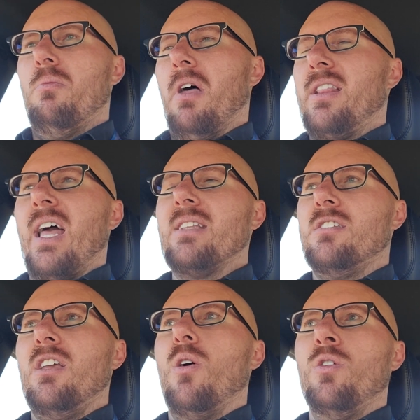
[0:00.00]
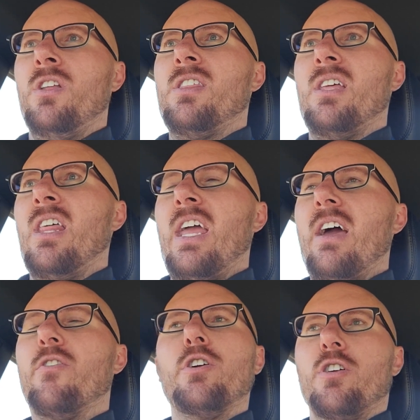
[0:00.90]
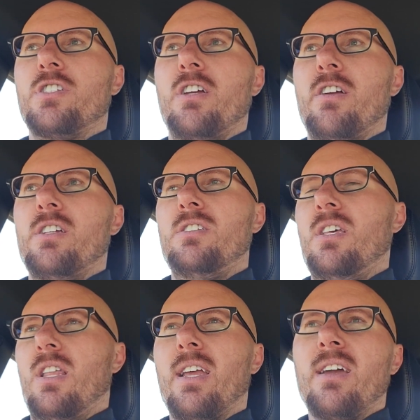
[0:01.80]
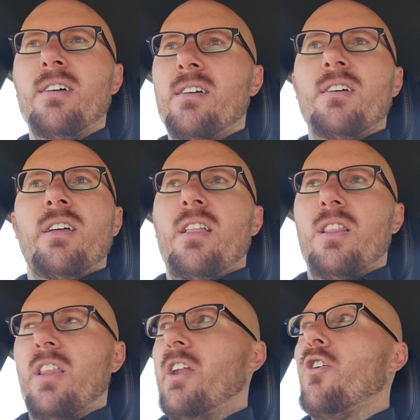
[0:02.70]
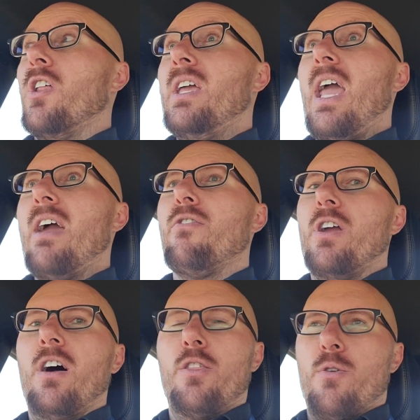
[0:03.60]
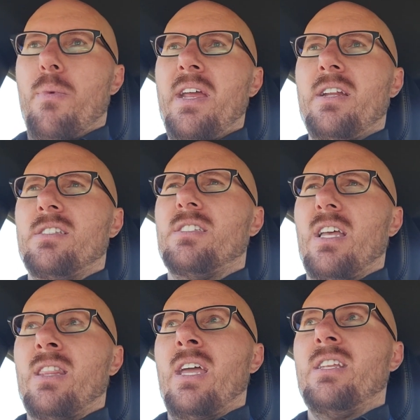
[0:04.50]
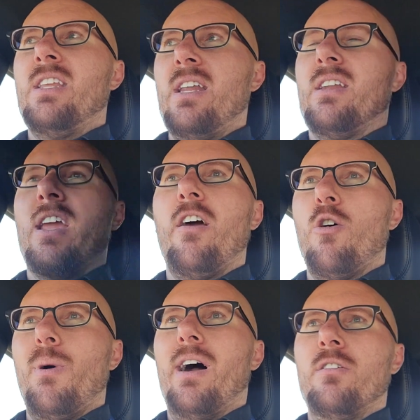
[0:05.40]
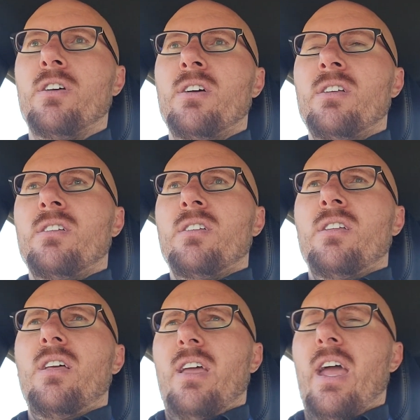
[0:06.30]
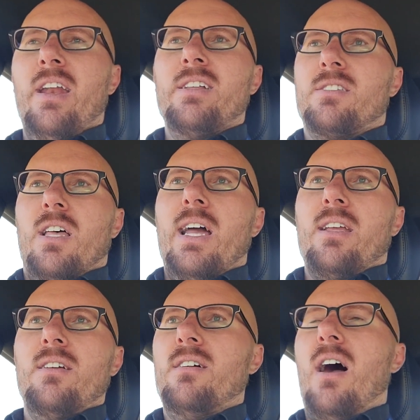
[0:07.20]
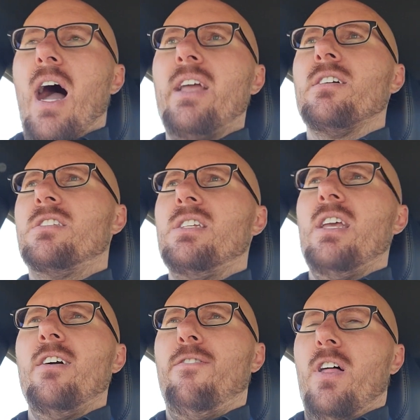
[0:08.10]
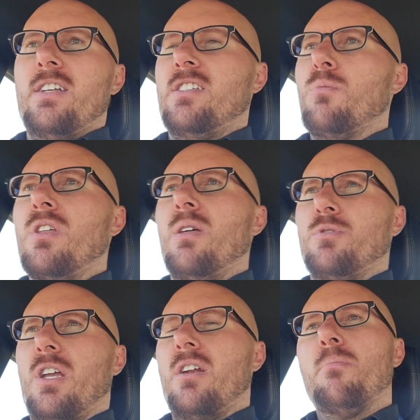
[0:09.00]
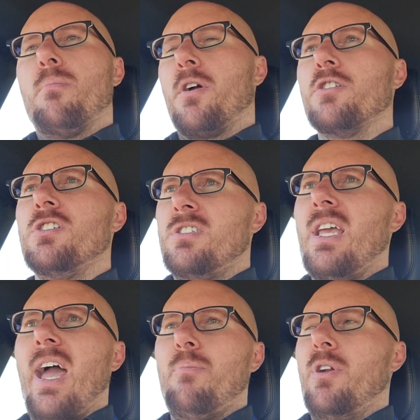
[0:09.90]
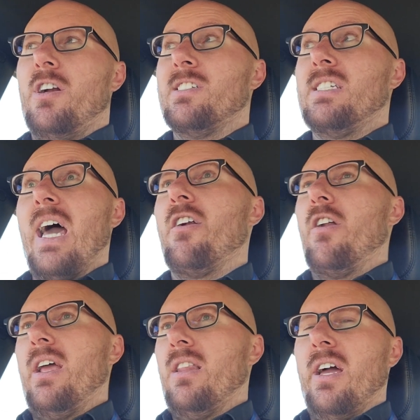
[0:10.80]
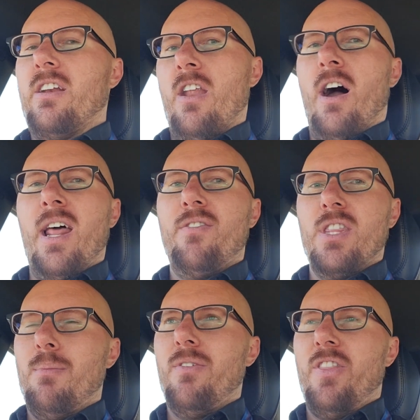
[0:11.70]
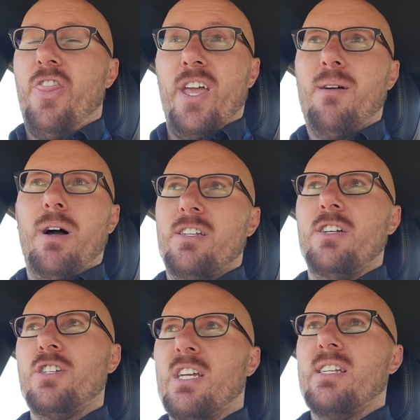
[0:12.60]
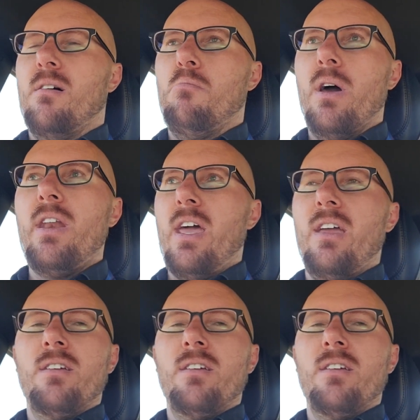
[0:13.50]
that's the only thing they ever took seriously. Like literally every other maintenance thing they didn't care about. And it's like, I could see if like something that was like an emergency happened on a Saturday, like not having them even think about touching it until Monday.